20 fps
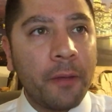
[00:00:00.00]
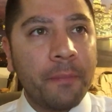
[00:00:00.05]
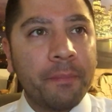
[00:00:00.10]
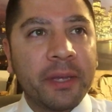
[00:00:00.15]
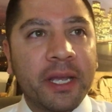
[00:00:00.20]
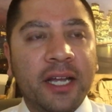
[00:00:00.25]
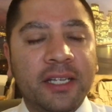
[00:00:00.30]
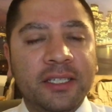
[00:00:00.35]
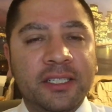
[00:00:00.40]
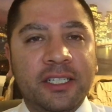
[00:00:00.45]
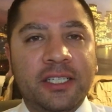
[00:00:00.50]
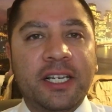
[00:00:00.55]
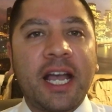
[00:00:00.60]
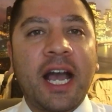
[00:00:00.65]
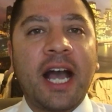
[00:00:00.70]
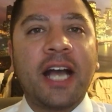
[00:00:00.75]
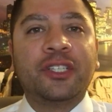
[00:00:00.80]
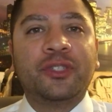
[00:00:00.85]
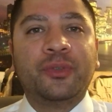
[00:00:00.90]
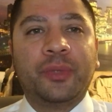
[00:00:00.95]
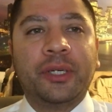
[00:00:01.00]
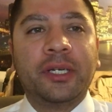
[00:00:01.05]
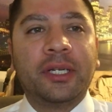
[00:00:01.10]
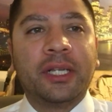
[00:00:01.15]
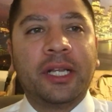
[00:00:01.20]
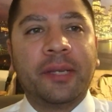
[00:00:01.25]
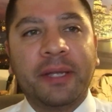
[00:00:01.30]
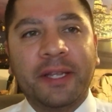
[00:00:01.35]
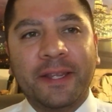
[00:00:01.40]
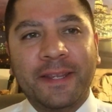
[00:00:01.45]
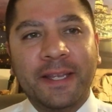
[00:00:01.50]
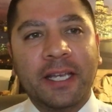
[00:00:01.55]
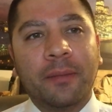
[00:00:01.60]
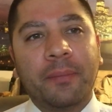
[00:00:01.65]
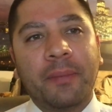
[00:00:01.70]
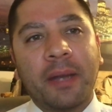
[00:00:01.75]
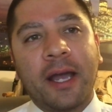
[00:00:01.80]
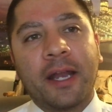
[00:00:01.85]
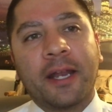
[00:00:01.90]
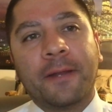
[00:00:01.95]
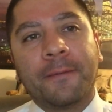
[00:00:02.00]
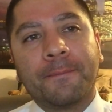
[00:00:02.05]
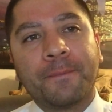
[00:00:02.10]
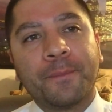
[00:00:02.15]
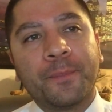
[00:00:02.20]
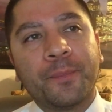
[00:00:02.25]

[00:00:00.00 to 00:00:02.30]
Because it's God's will. I mean, think about it.